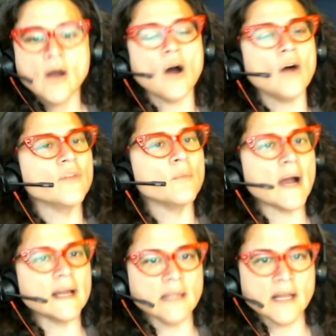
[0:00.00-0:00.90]
All the
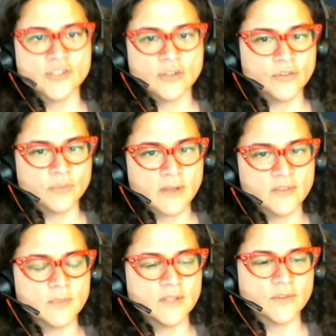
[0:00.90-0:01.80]
biological
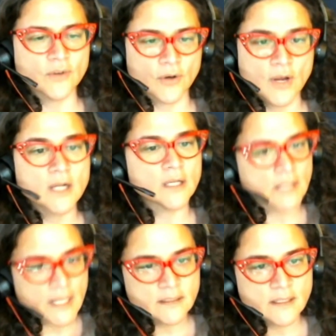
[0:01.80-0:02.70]
specimens mm-hmm. are
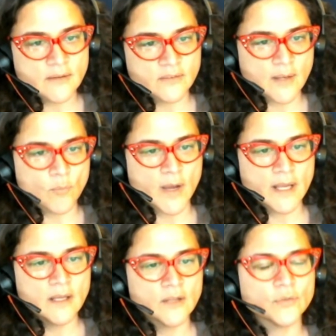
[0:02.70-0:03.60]
collected in the same way.